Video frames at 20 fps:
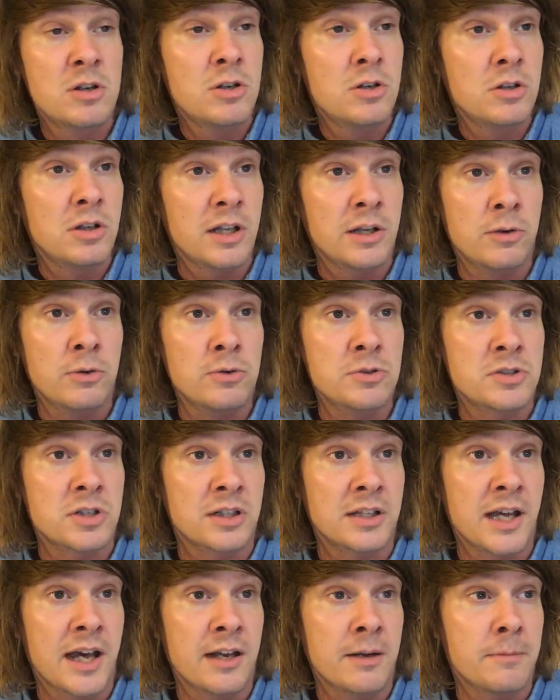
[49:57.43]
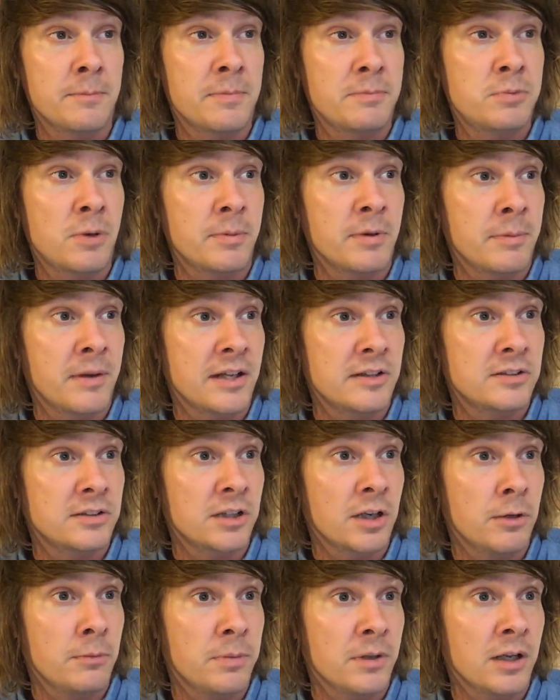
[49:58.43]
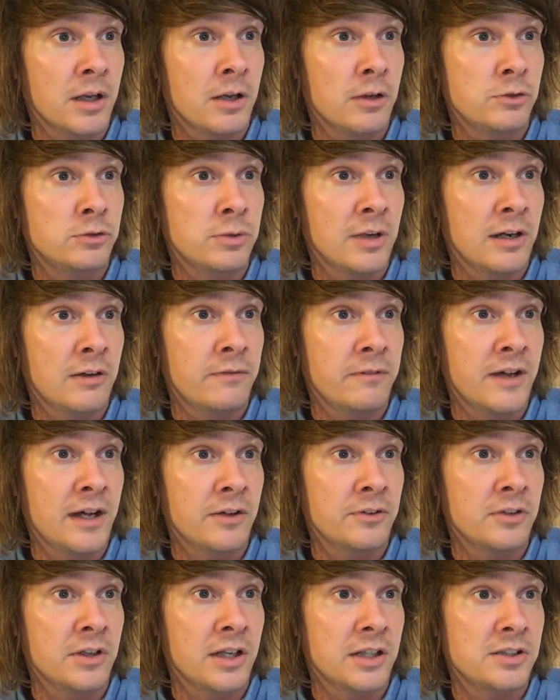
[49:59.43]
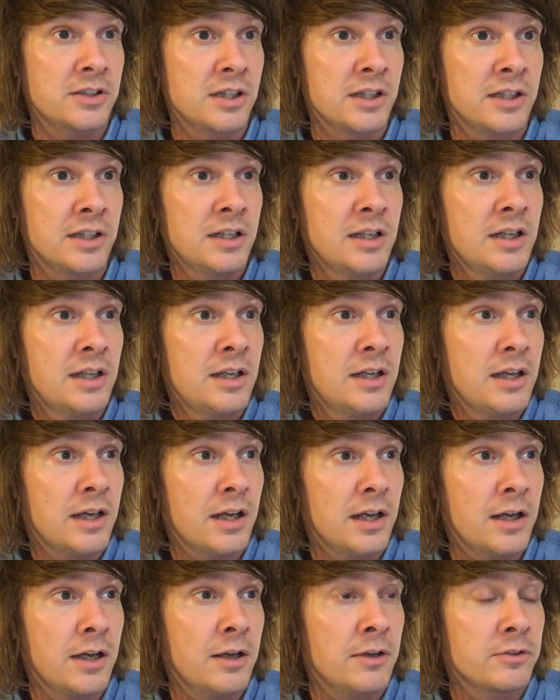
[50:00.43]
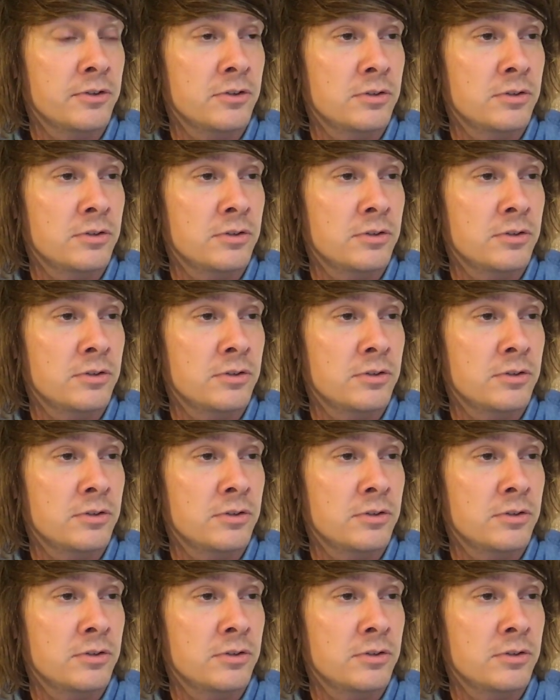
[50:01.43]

They always go down. I'm probably about to go below 12,000 actually. I was on